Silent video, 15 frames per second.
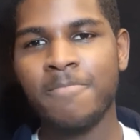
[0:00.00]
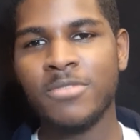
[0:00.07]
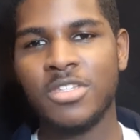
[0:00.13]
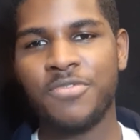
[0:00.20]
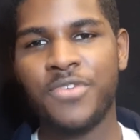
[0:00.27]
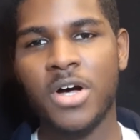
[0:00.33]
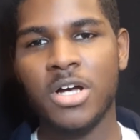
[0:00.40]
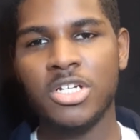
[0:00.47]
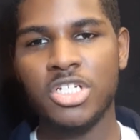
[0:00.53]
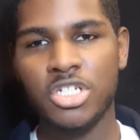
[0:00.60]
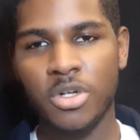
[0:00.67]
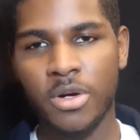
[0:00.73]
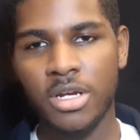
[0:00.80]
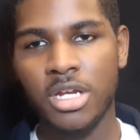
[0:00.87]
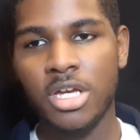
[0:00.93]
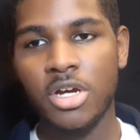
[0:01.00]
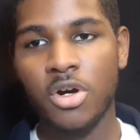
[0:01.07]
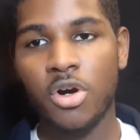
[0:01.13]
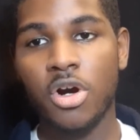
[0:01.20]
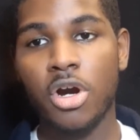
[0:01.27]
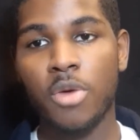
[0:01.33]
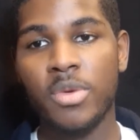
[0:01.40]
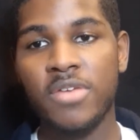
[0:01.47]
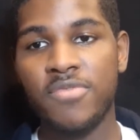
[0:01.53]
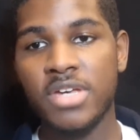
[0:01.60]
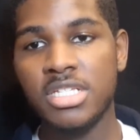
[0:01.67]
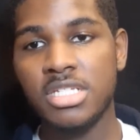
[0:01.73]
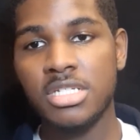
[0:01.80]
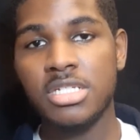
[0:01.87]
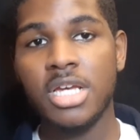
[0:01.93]
to fall short or
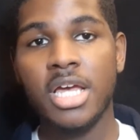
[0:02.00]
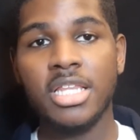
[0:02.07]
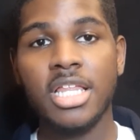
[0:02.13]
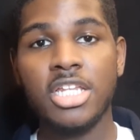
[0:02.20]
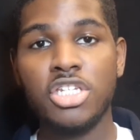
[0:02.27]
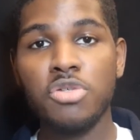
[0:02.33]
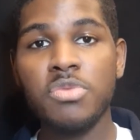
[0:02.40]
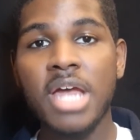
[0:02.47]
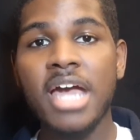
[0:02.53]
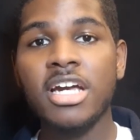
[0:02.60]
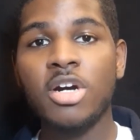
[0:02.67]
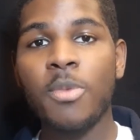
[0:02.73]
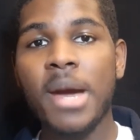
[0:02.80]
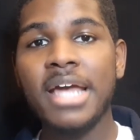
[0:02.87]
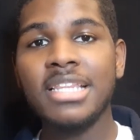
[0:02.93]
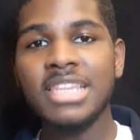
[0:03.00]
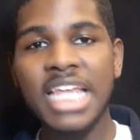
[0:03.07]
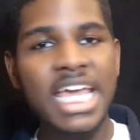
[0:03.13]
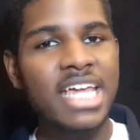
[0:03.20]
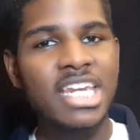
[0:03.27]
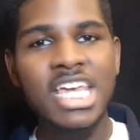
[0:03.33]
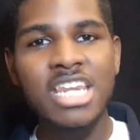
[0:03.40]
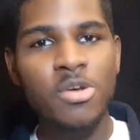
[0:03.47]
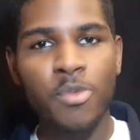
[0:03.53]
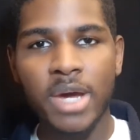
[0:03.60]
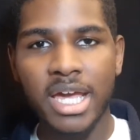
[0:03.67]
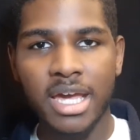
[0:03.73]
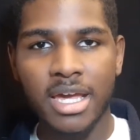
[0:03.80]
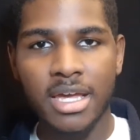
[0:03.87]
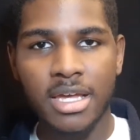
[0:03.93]
revisits that do not quite land
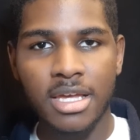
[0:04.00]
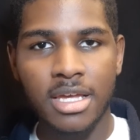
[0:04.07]
anywhere.